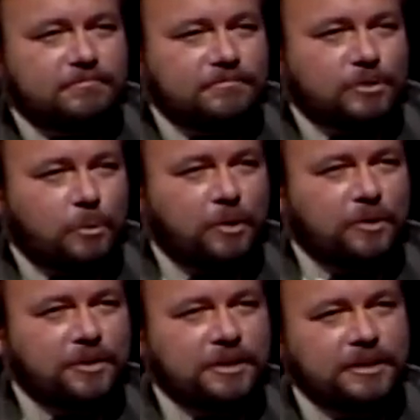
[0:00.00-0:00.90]
Well, there
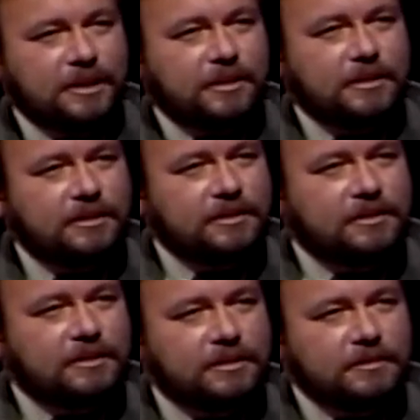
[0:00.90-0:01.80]
was a few
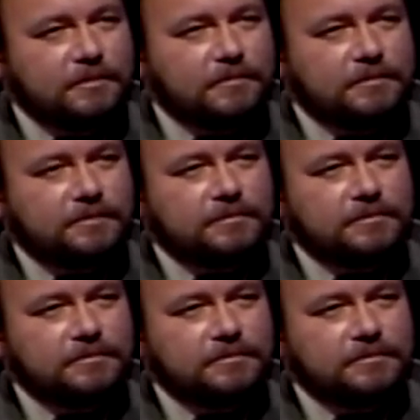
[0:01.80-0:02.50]
reports, but you really don't.